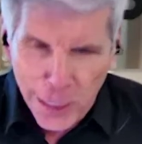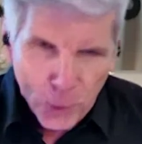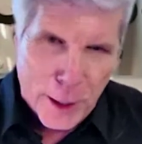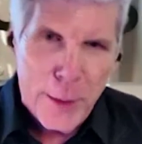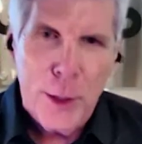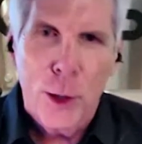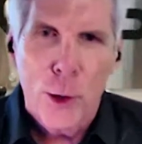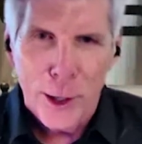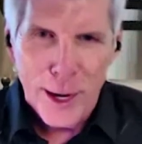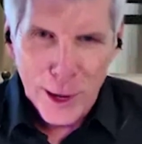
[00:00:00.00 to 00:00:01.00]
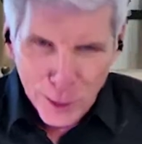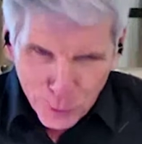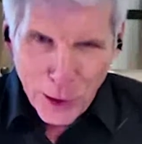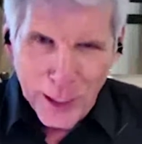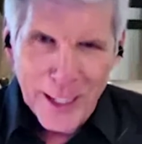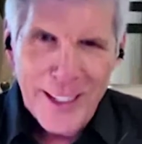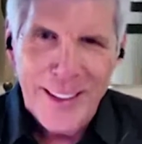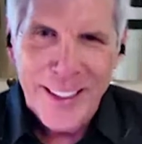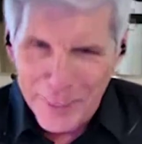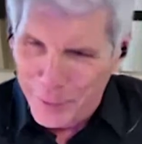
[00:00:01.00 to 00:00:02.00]
anyone can be a lawyer now, just put on a
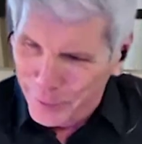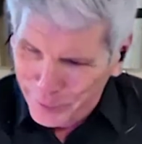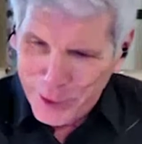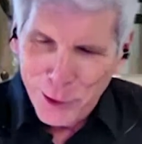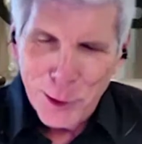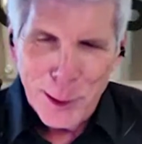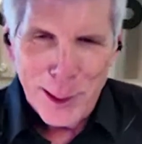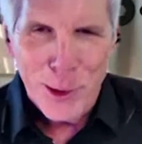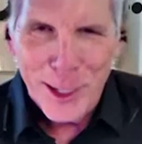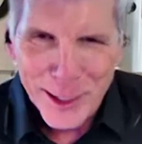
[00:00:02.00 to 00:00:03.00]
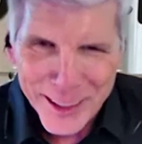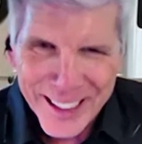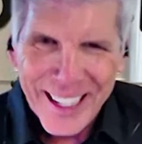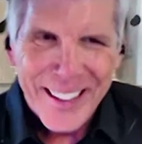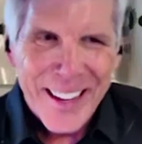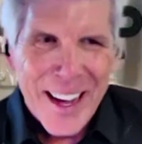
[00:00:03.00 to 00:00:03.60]
headset. I'm desperately worried about that.